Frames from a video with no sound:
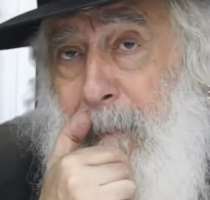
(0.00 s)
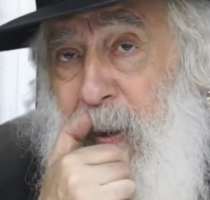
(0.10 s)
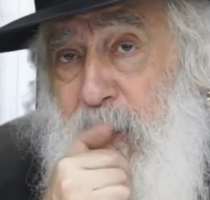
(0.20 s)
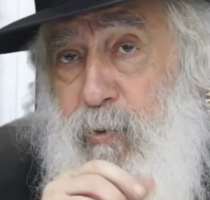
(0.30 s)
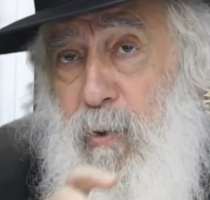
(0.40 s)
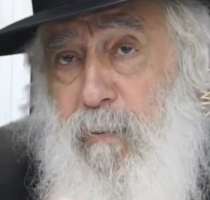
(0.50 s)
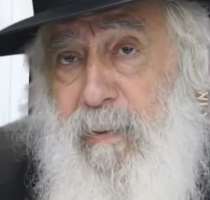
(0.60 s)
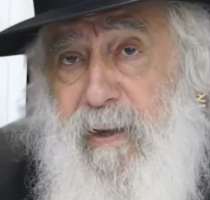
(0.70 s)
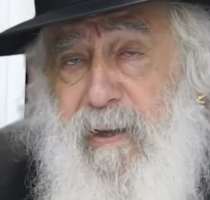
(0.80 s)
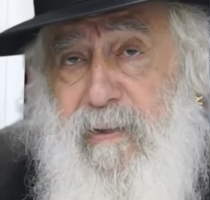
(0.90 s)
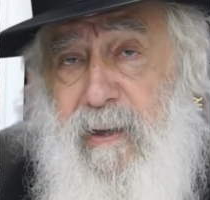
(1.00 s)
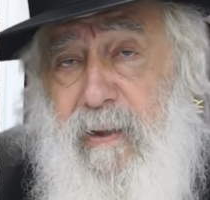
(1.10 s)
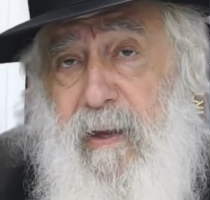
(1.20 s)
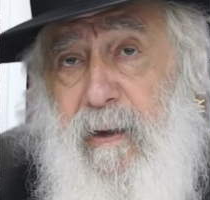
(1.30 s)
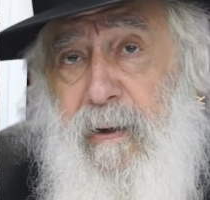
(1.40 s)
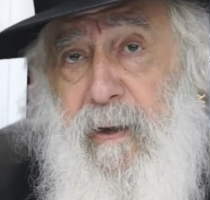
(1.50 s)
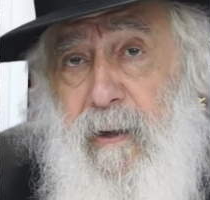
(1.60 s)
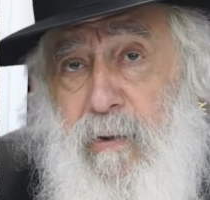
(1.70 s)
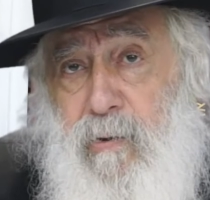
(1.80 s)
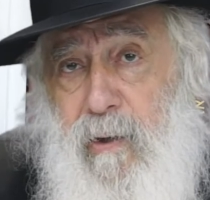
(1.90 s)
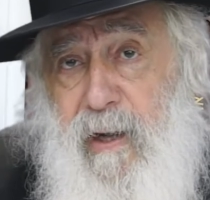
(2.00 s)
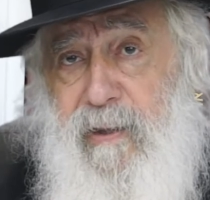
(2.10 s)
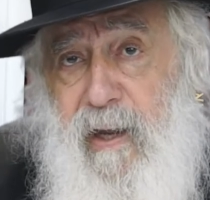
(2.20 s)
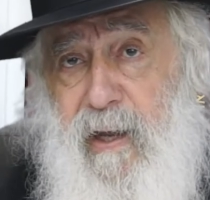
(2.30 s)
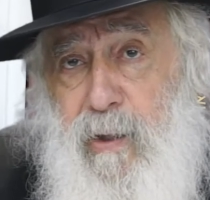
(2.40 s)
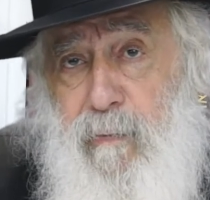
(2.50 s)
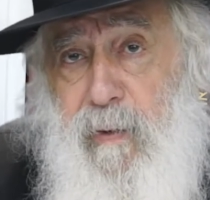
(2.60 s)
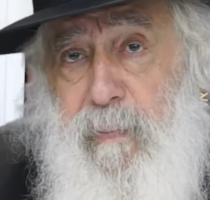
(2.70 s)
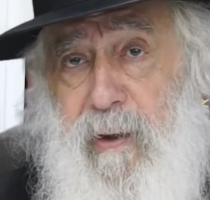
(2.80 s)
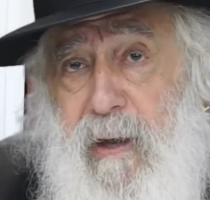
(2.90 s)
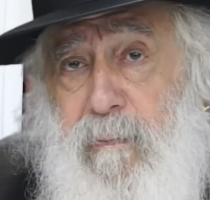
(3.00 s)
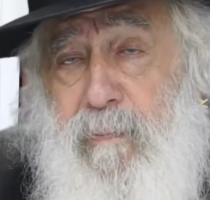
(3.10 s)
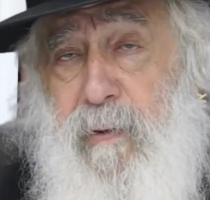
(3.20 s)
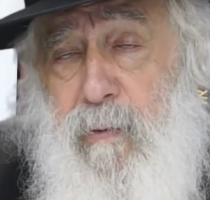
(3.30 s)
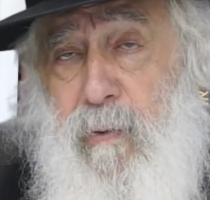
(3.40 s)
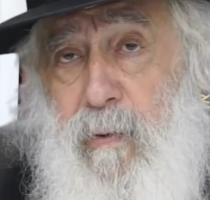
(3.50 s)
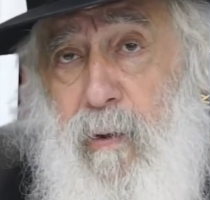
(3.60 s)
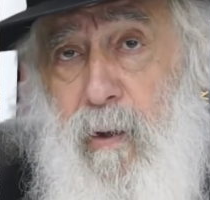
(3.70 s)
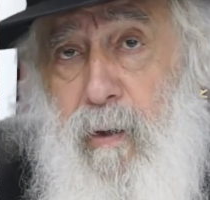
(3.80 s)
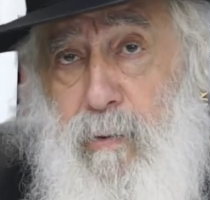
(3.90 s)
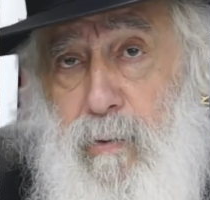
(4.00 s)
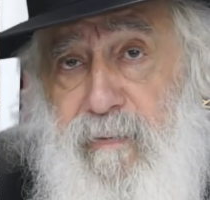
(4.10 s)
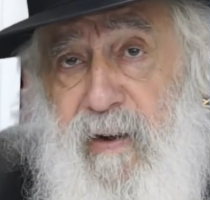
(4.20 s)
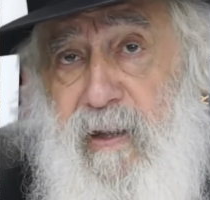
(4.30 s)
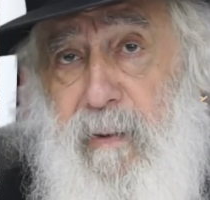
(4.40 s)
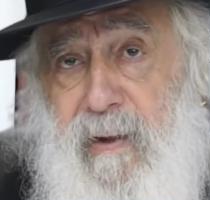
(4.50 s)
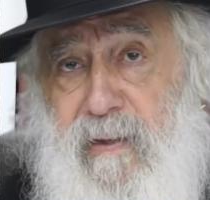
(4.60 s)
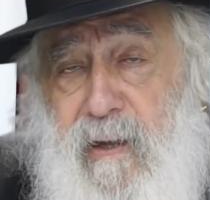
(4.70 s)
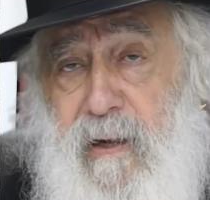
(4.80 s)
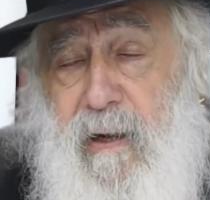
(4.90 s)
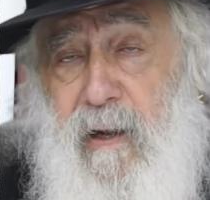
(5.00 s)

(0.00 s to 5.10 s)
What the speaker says: You told me yesterday to let a card of Rabbi Chaim Pinto to find a mazal.